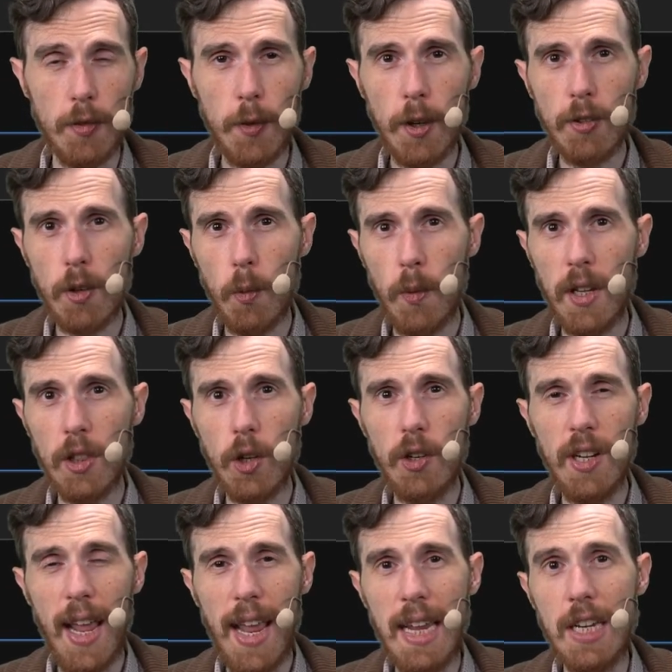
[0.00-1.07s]
First, we
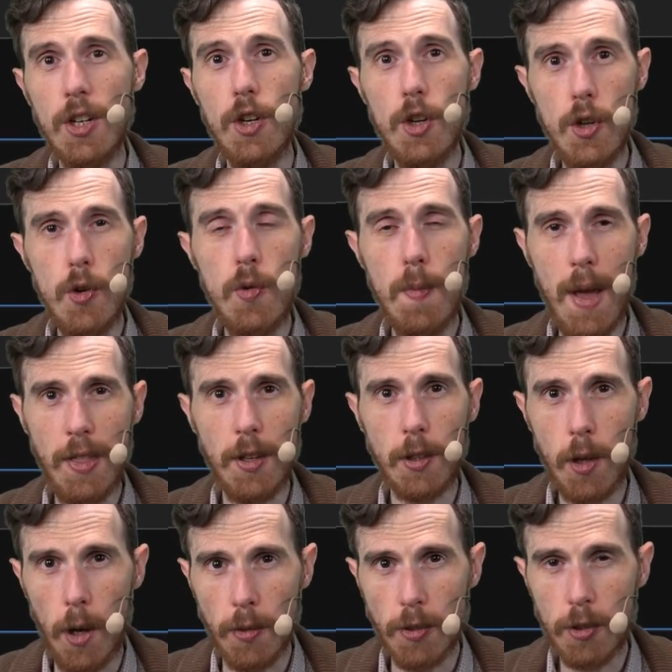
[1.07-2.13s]
learned a new method
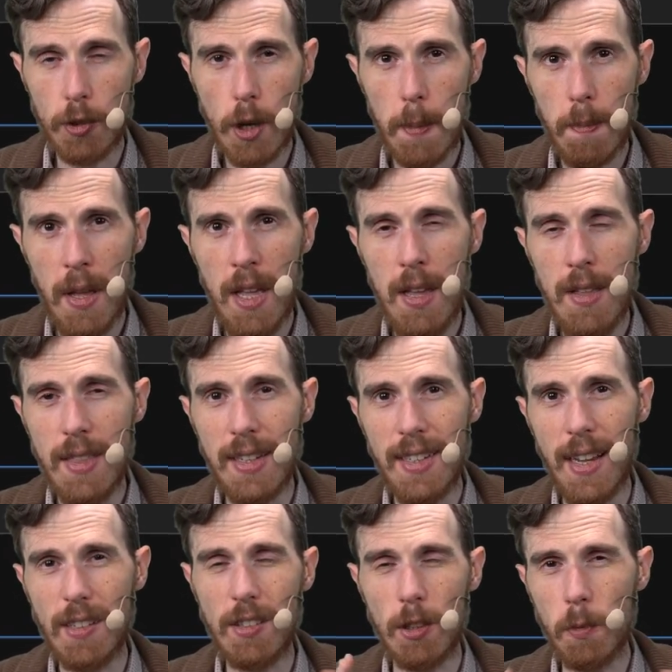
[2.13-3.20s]
called strip that
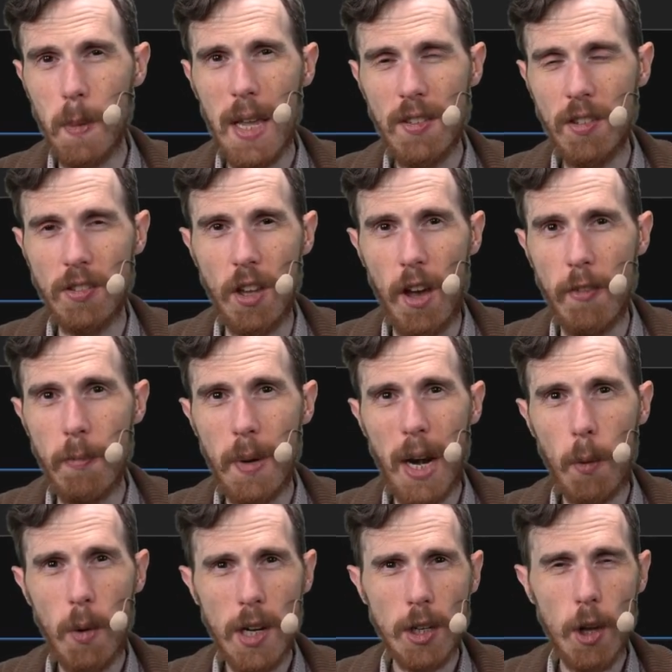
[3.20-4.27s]
takes the spaces off, but I
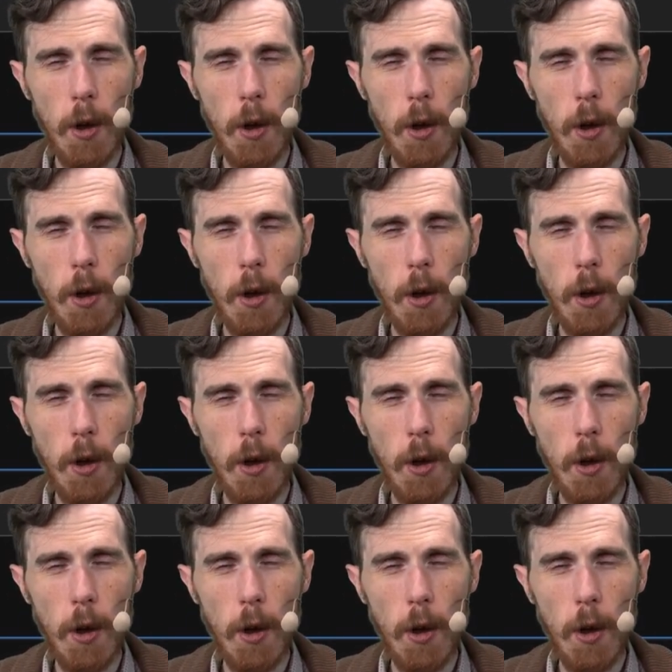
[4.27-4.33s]
want to call